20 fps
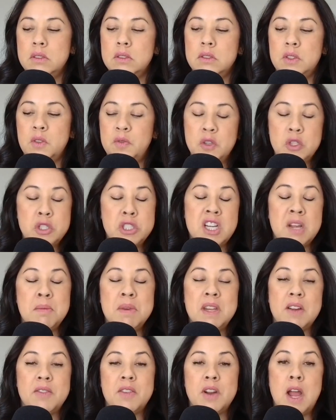The first time
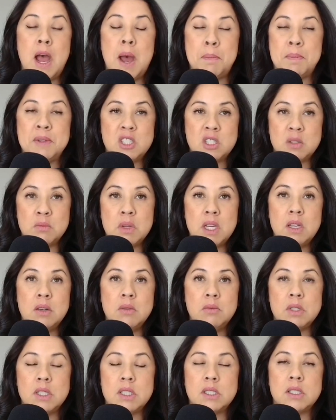it ever happened to me
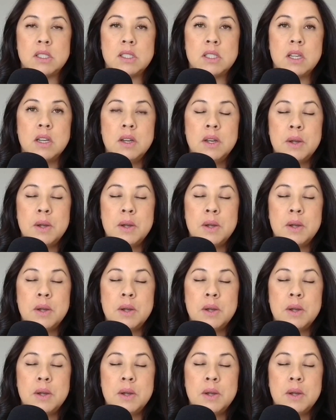was